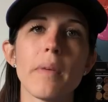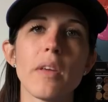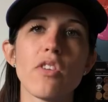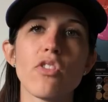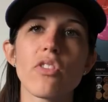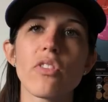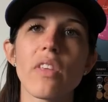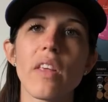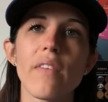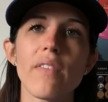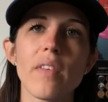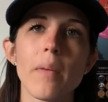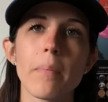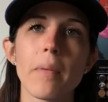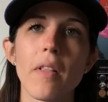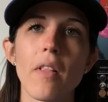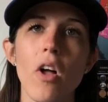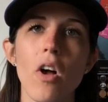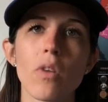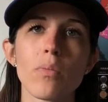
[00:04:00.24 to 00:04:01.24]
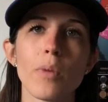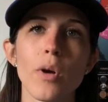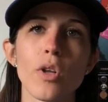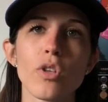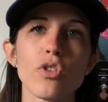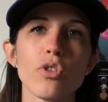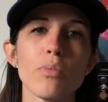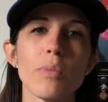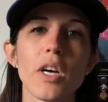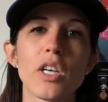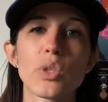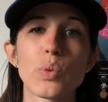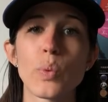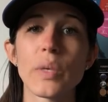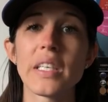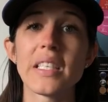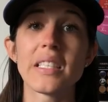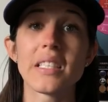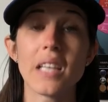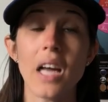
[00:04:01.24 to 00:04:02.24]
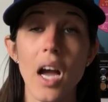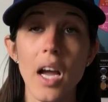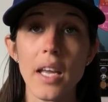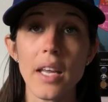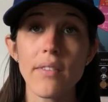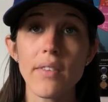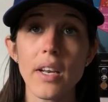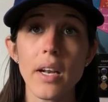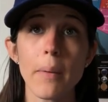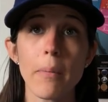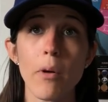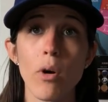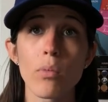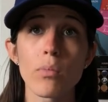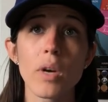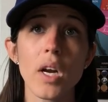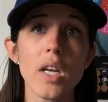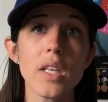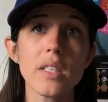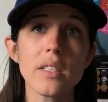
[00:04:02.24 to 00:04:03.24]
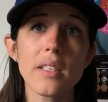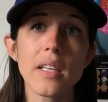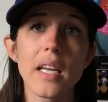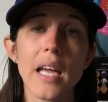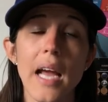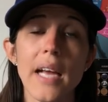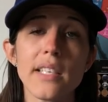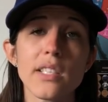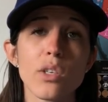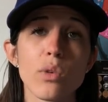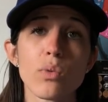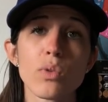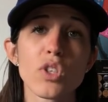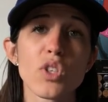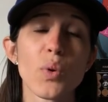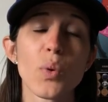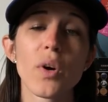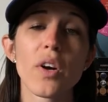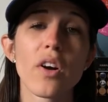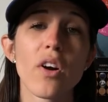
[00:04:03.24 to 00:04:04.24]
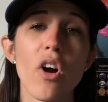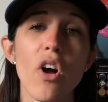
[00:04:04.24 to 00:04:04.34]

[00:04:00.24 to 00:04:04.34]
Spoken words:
He just gives up the long ball too much. When he's not giving up home runs, guys don't score.